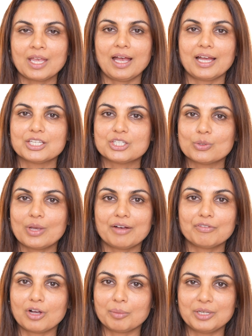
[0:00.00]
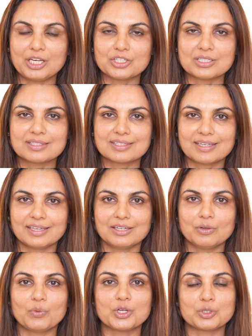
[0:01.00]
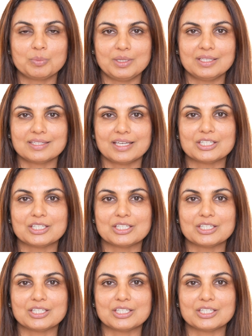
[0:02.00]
I do have combination skin, which means I